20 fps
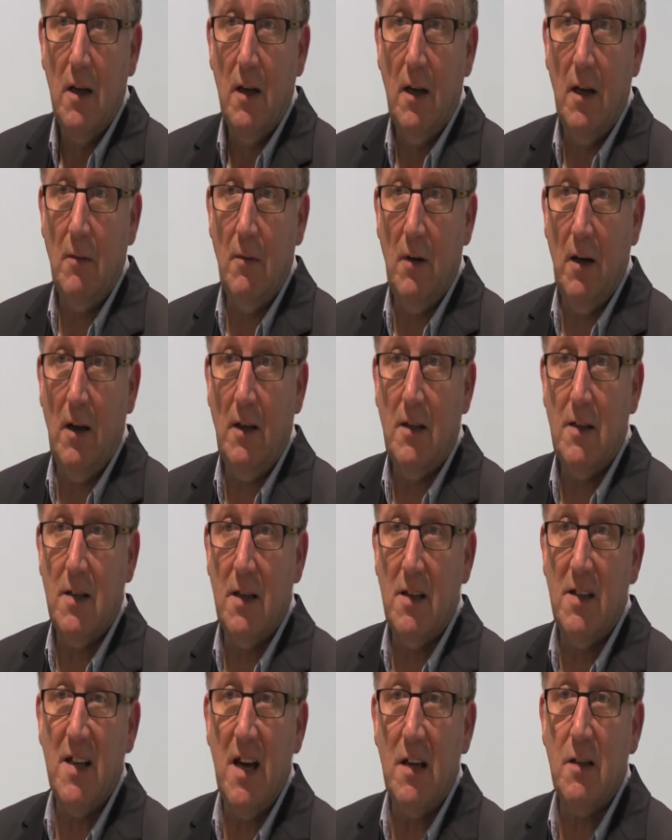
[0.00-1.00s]
It's
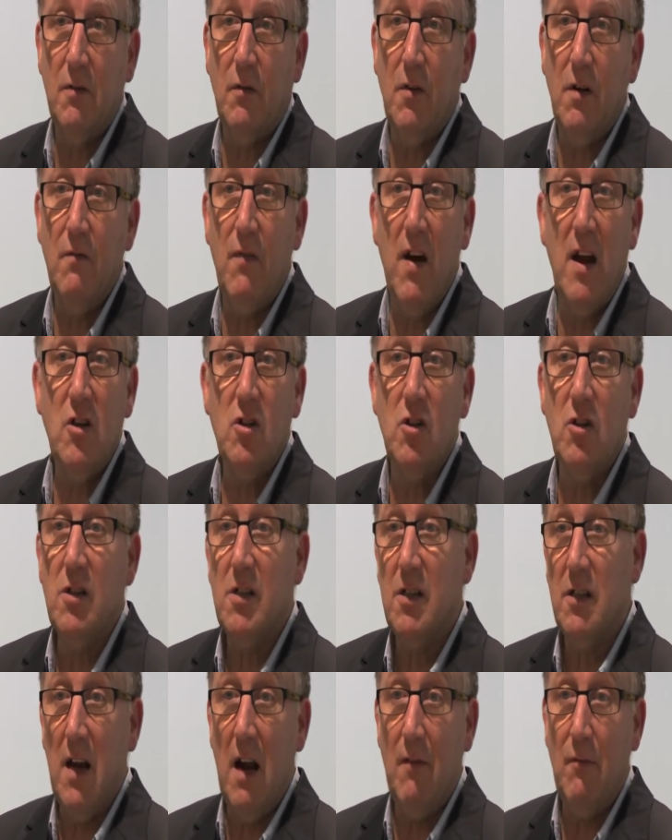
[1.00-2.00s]
a set of conventions
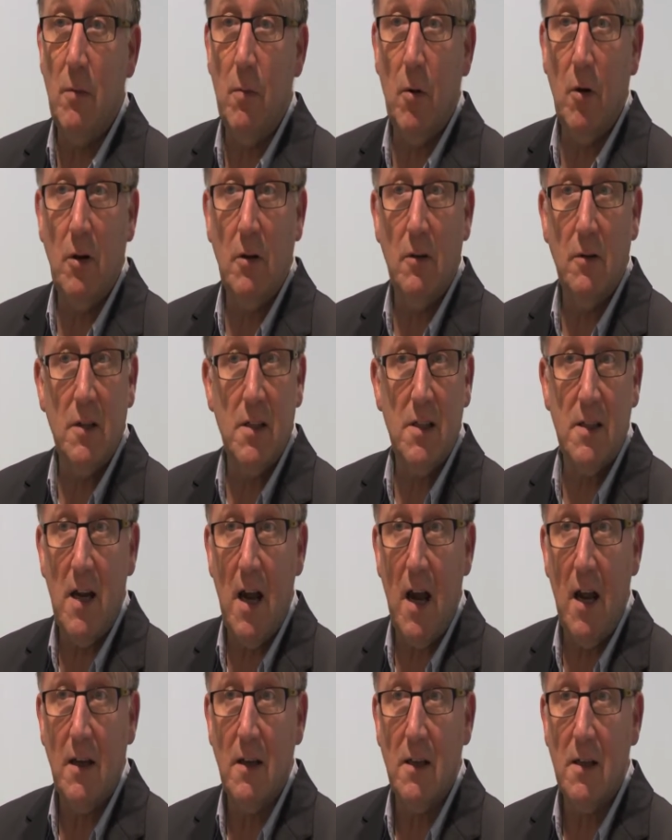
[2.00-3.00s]
that everybody
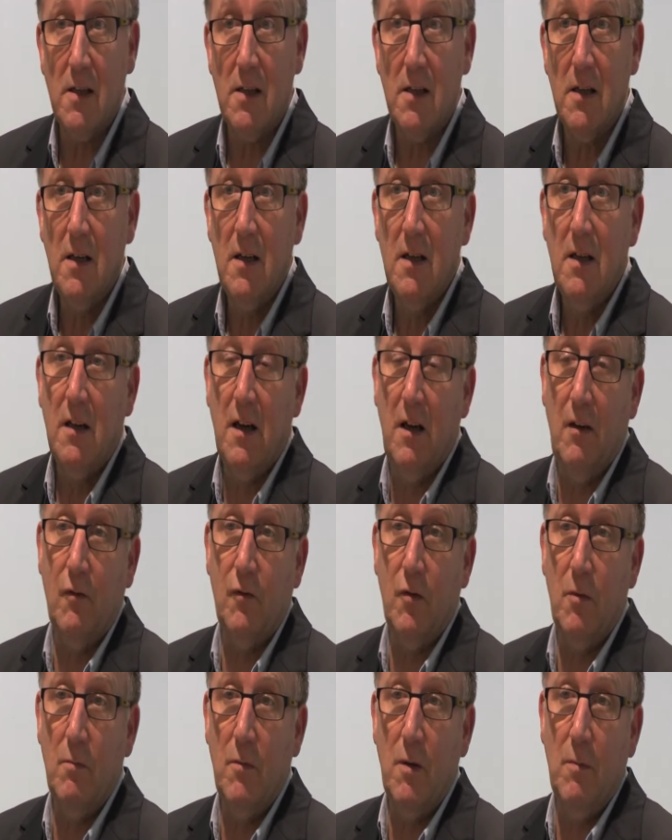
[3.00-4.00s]
understands, and
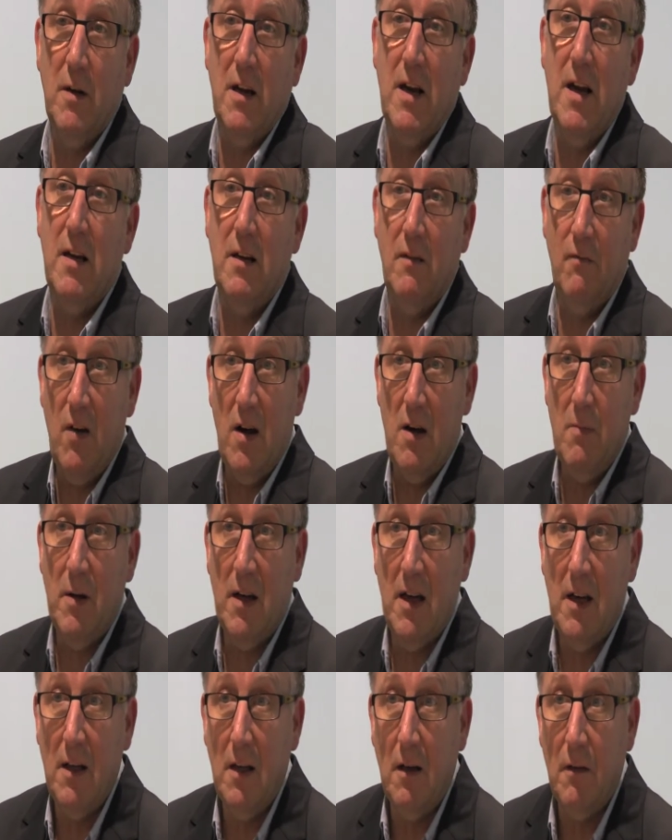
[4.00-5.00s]
from the very
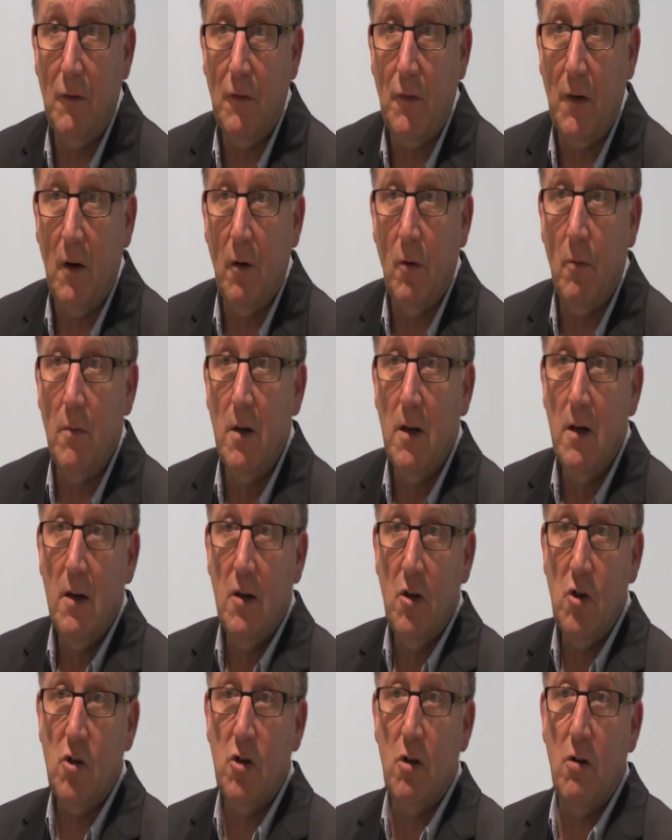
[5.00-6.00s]
beginning of film,
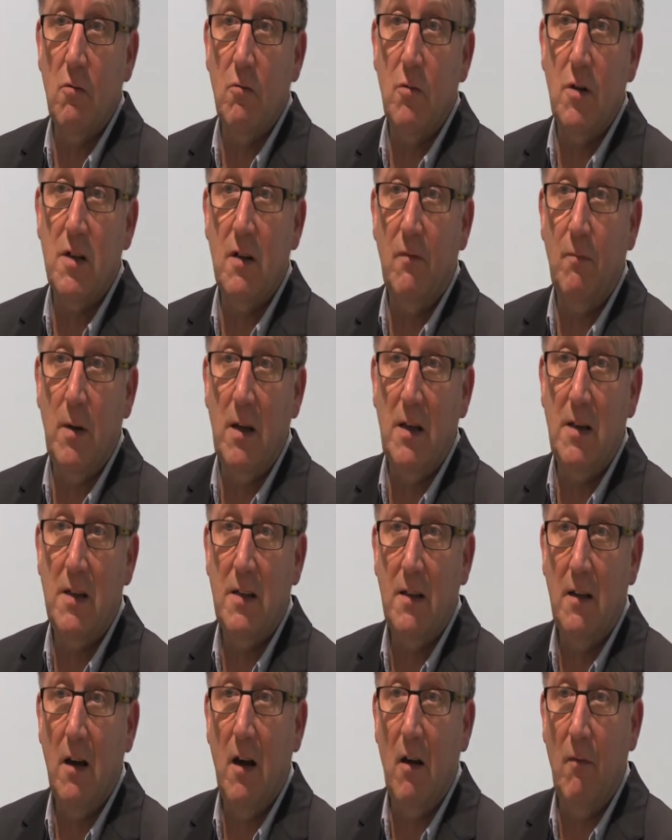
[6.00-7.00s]
genres have
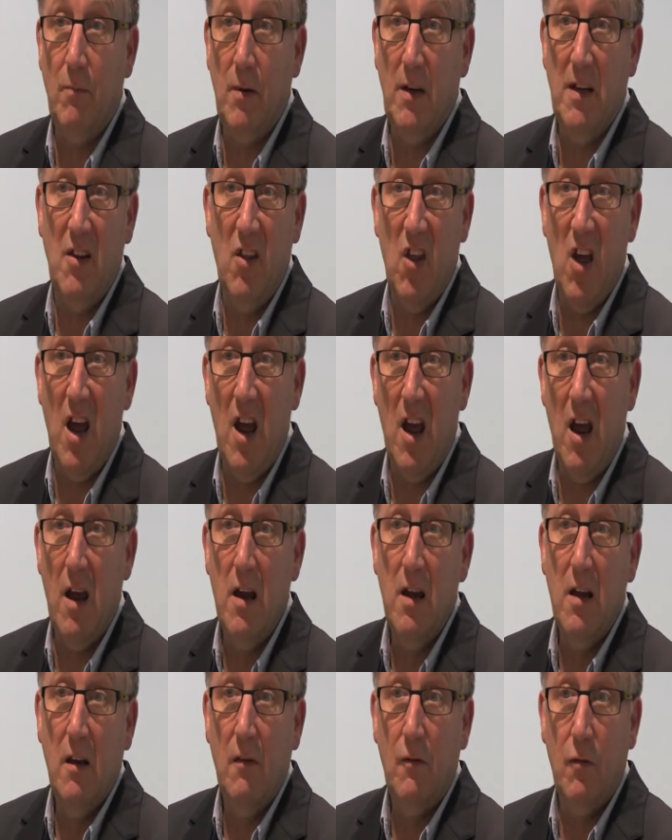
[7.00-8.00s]
been
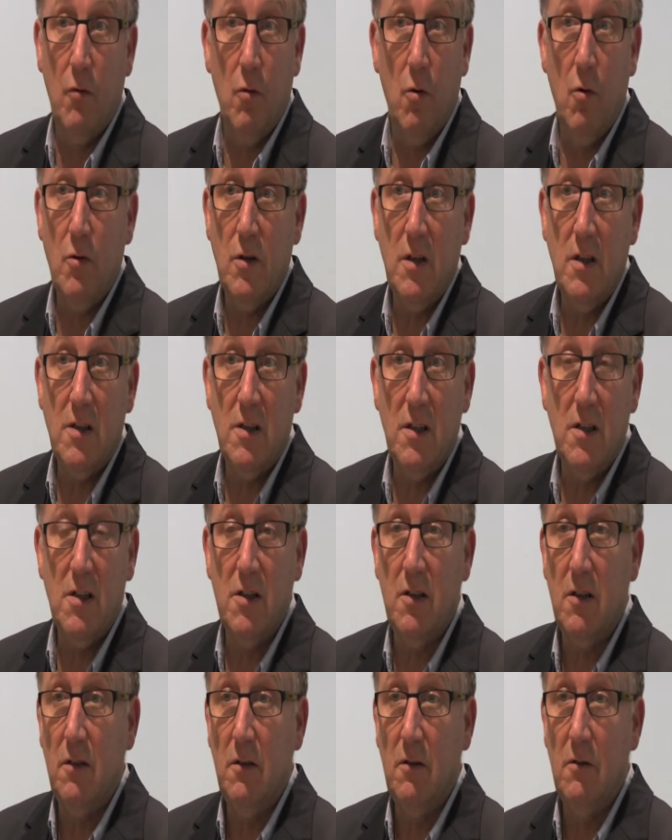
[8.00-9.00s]
there for
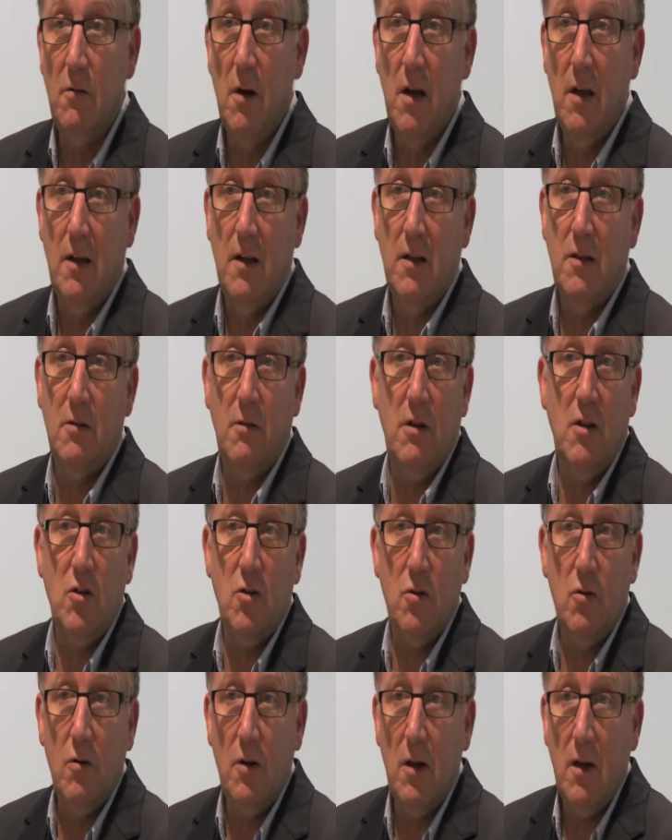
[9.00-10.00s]
audiences to
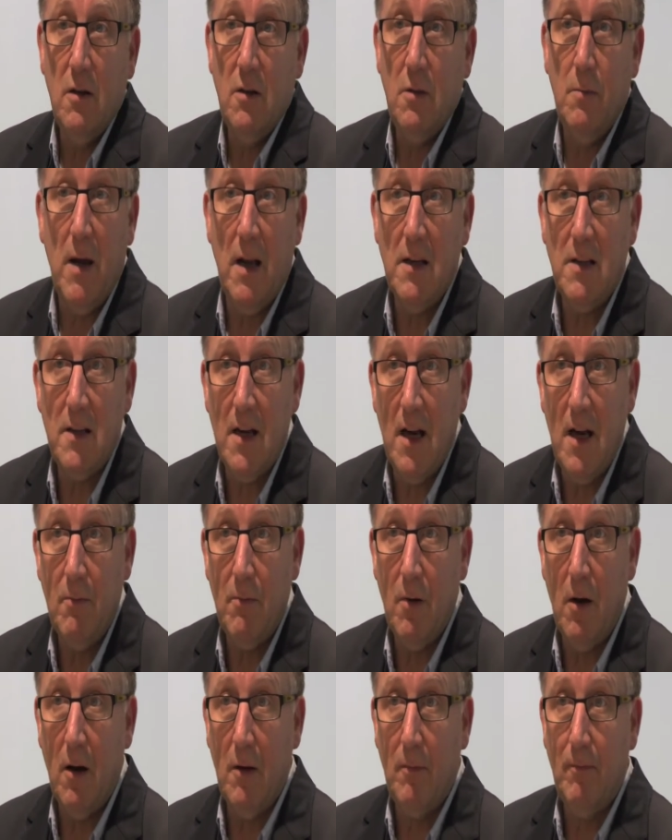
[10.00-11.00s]
enjoy and to be entertained
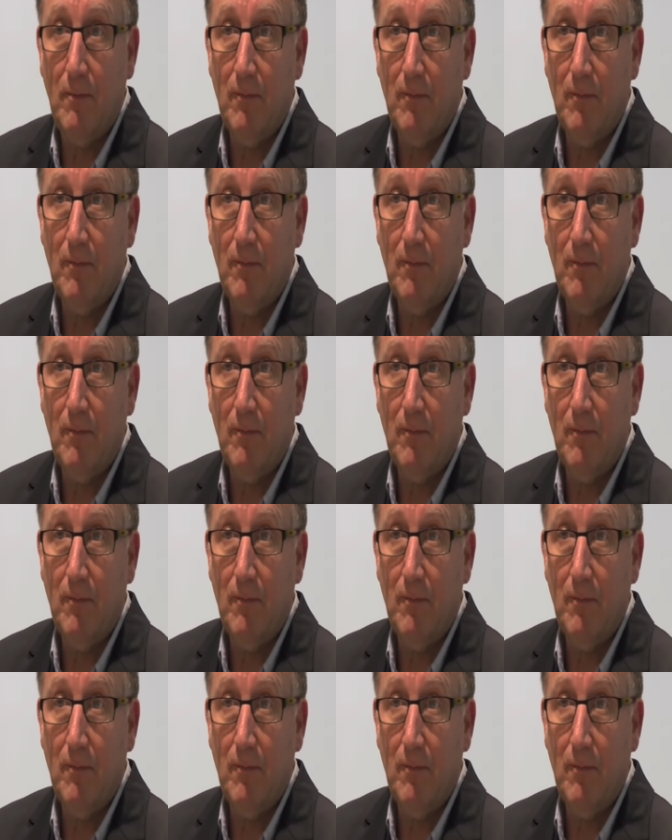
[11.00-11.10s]
by.